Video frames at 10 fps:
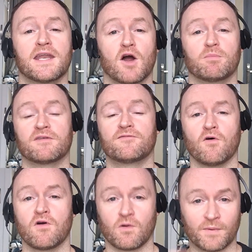Now
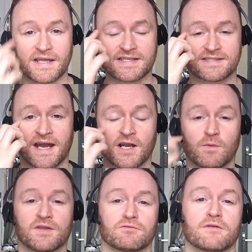before we get started
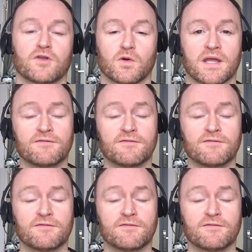with the review,